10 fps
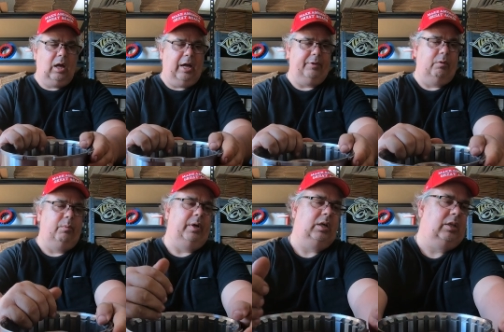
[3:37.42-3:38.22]
On the
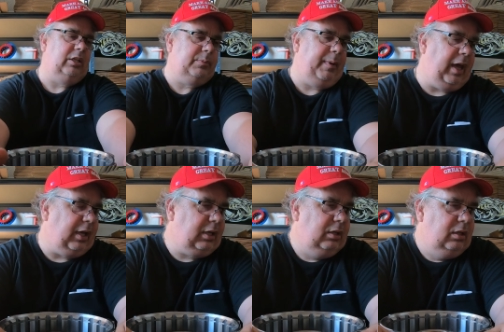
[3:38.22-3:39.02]
rear clutch
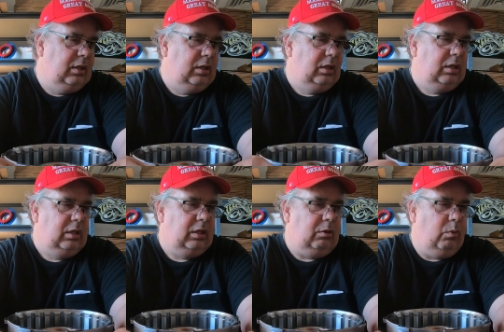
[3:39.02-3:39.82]
pack,
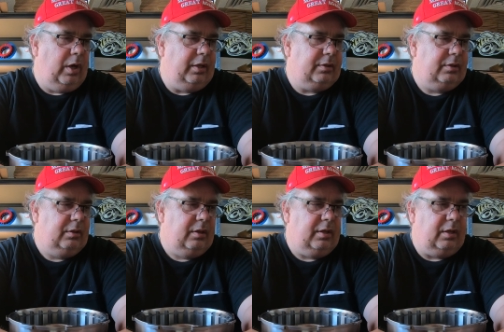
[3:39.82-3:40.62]
you want
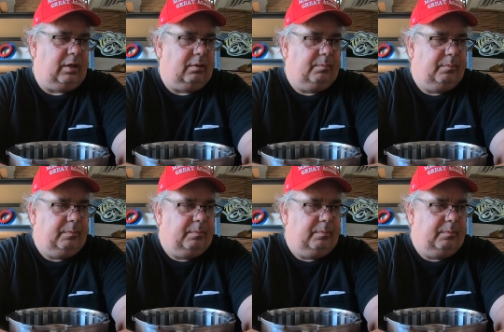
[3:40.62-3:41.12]
the